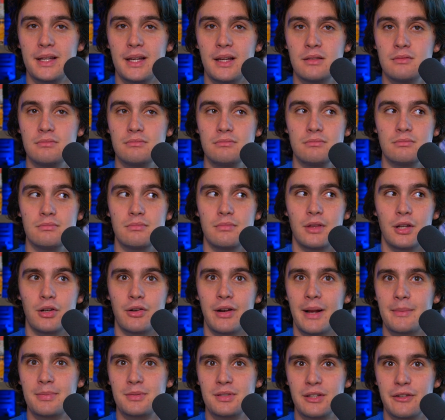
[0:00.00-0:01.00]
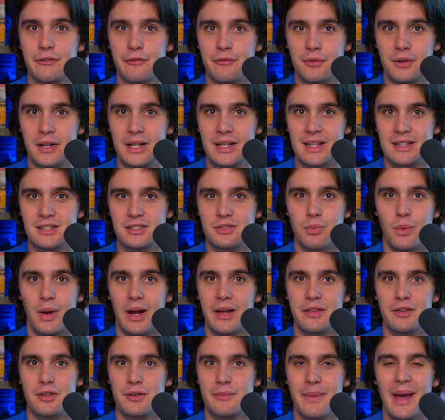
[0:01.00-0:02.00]
in. They're absolutely free. That's why
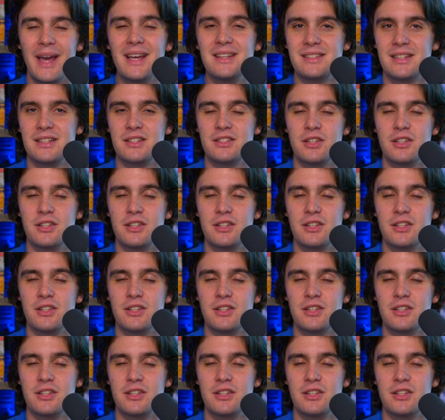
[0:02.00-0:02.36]
they're amazing.